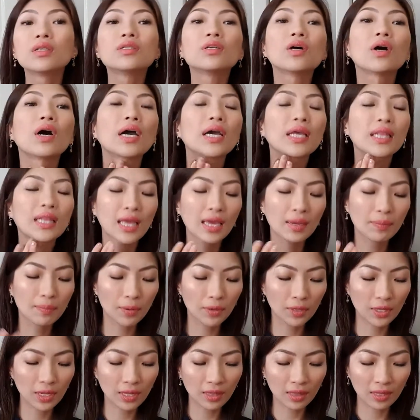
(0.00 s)
So I like
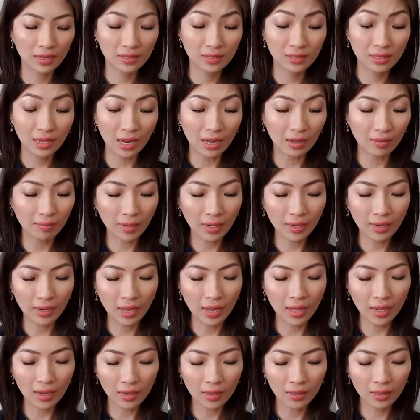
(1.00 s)
putting this down my
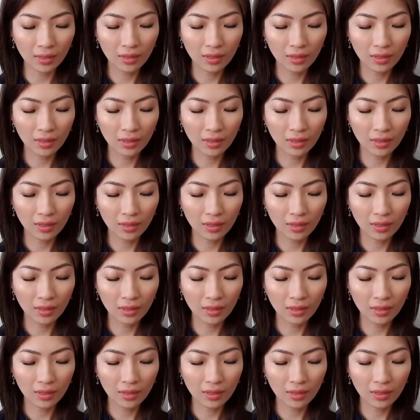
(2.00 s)
neck